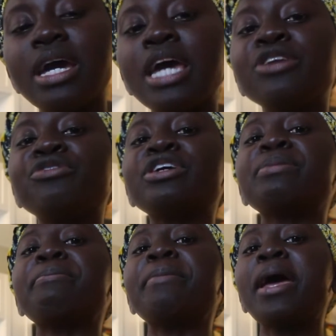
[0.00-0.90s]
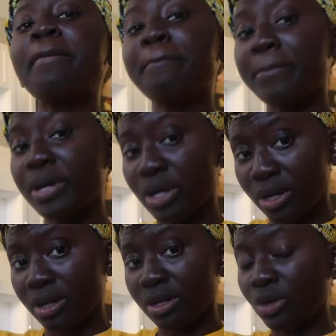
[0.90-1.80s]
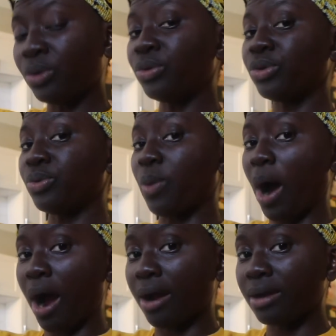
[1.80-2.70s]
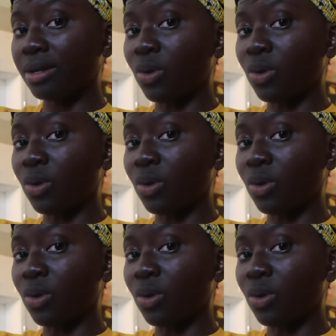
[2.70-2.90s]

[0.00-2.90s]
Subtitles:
and remember who you are,